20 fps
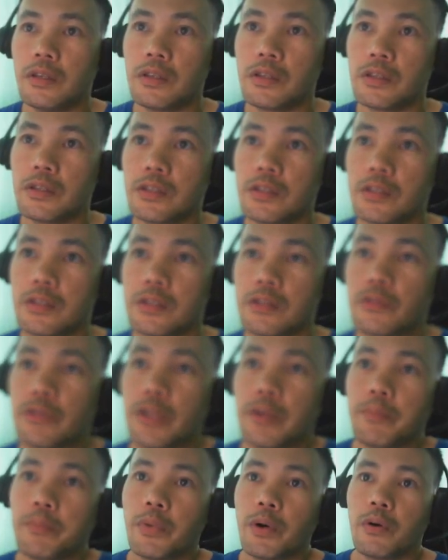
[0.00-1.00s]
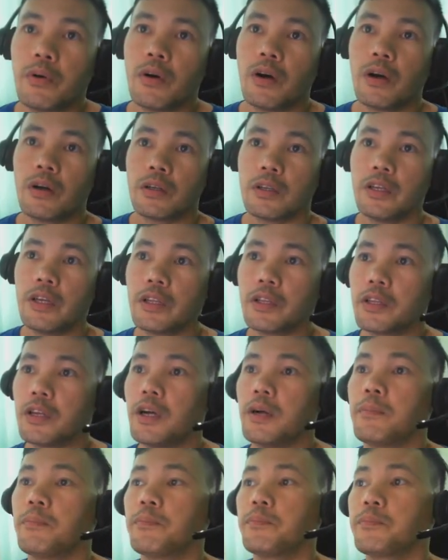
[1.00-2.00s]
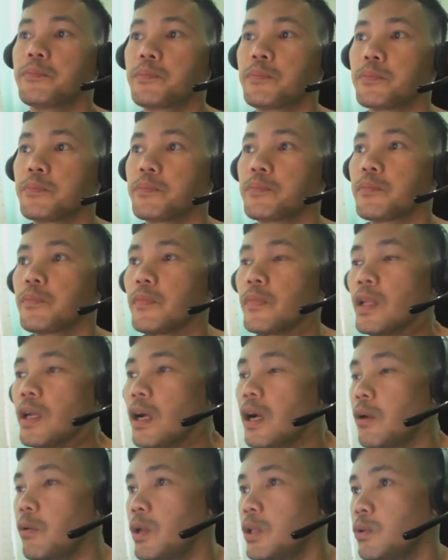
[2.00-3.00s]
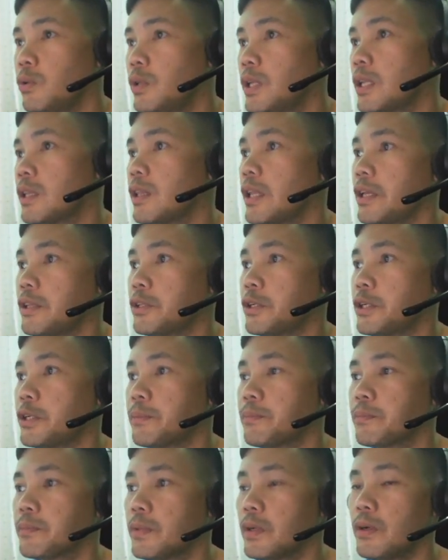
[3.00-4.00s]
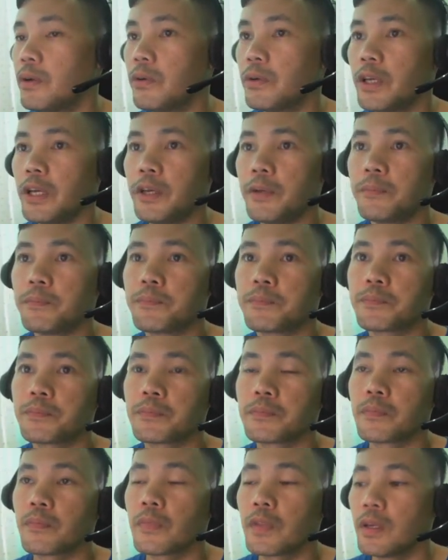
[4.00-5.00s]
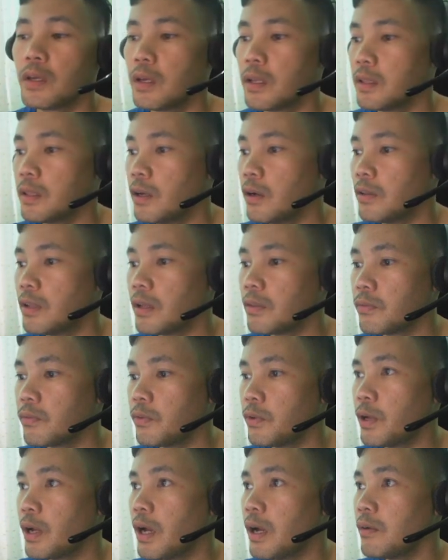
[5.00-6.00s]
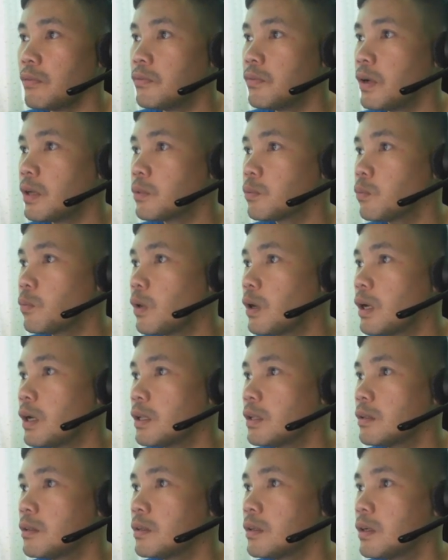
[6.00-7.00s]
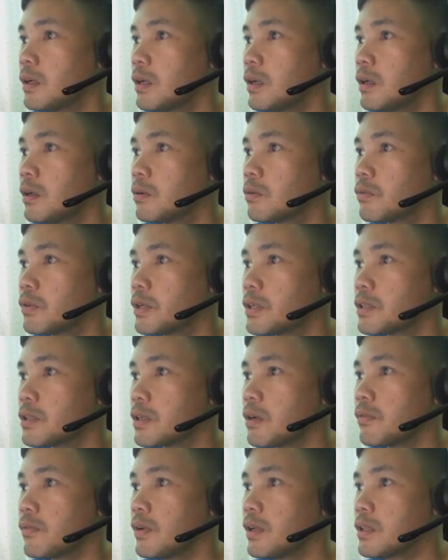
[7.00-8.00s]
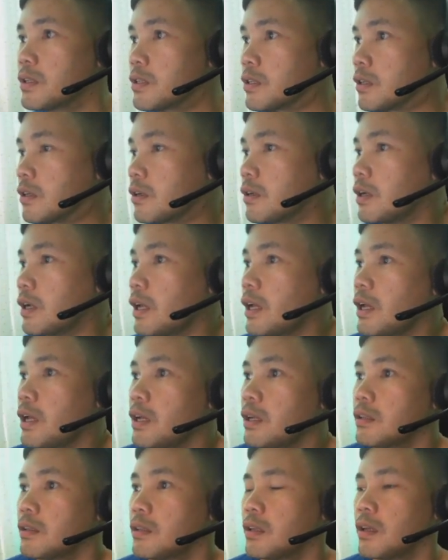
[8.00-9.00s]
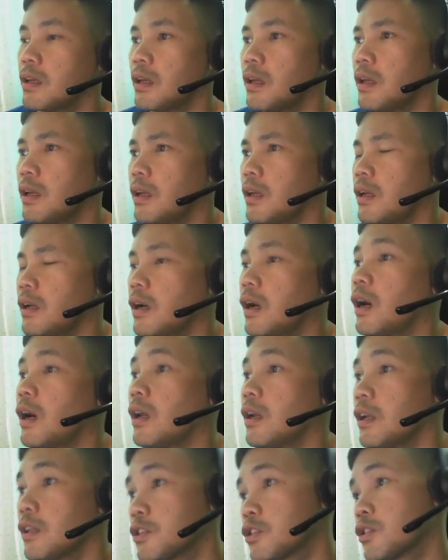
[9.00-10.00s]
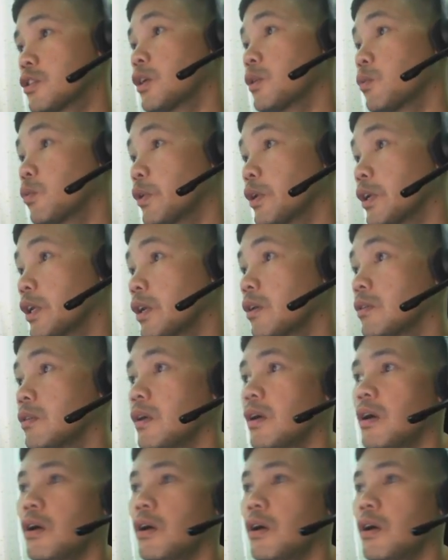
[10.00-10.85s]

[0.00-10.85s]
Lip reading: this repo on GitHub. I will do that later. Okay. Now that we have that one, first off, let's create a. Let's start working on